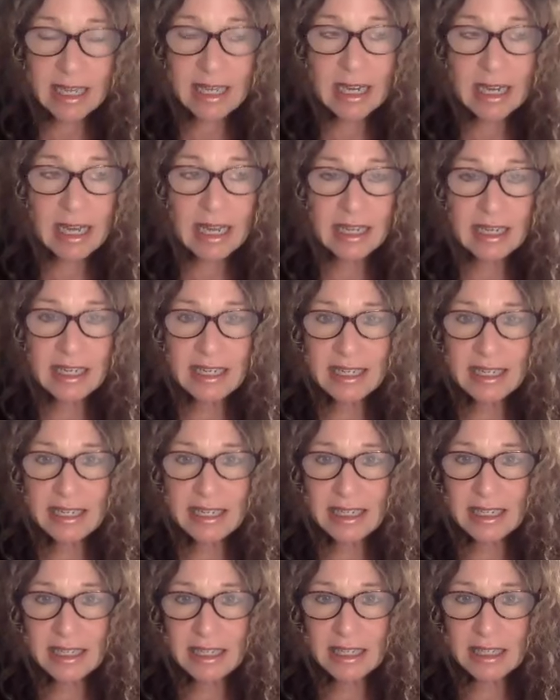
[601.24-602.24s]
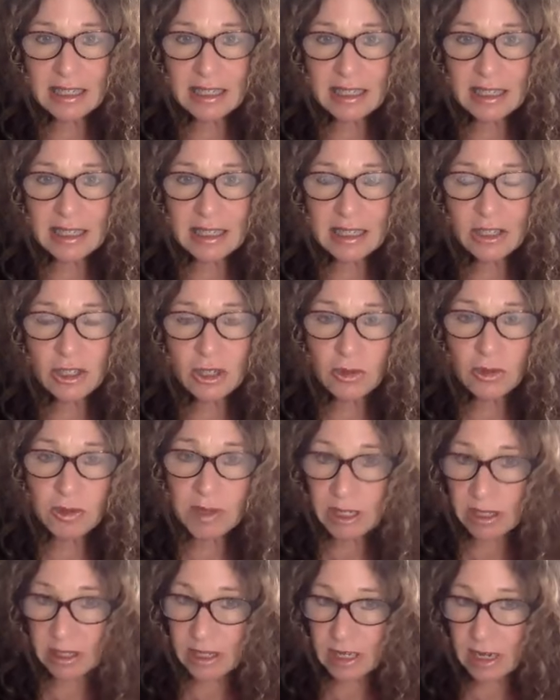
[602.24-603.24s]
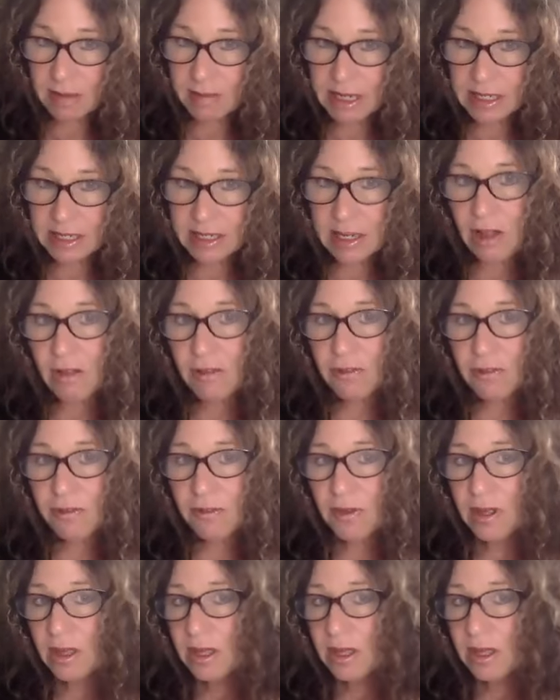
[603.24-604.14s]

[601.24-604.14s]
and I consistently do healing on myself